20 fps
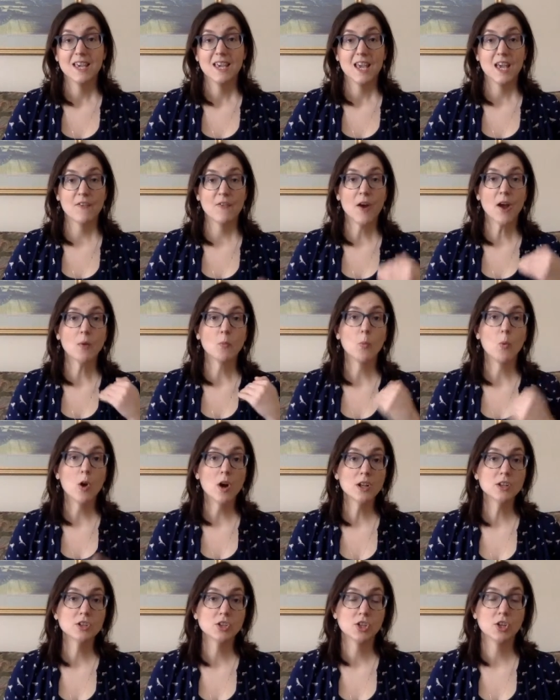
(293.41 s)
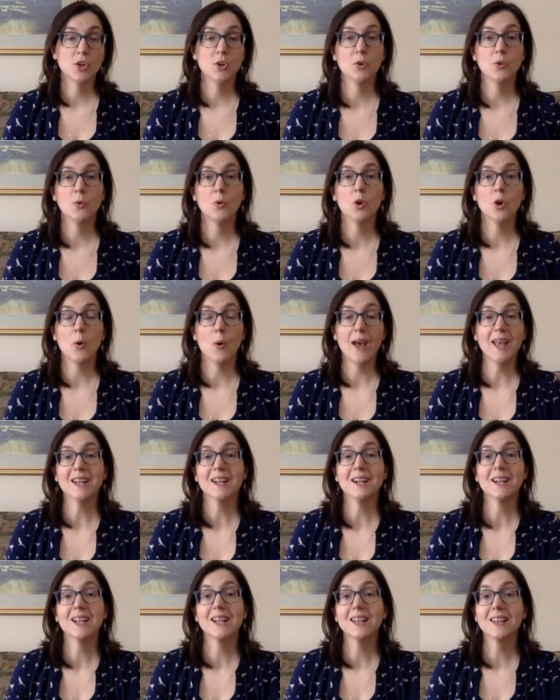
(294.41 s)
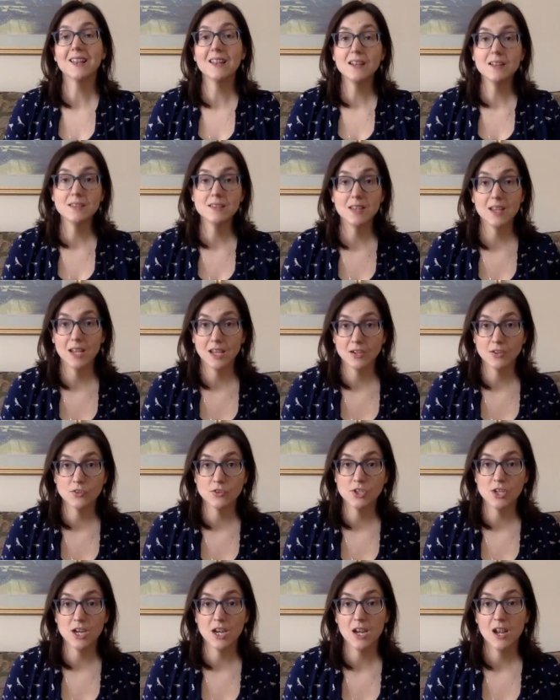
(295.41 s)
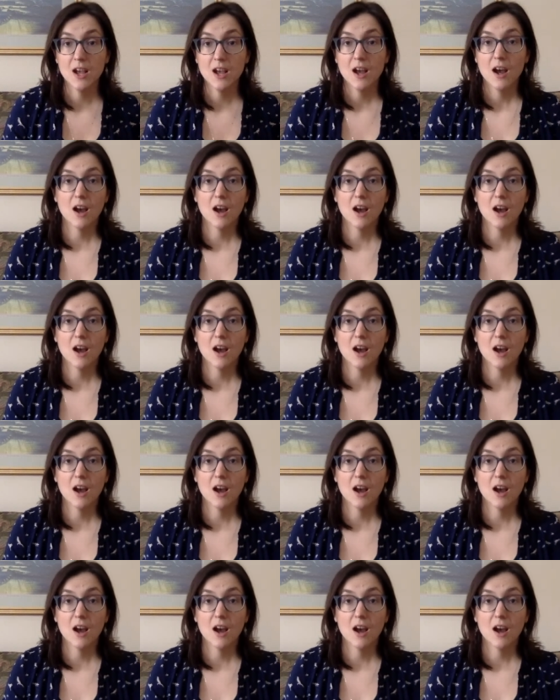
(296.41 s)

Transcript: If I want to go ahead and cleanse the energy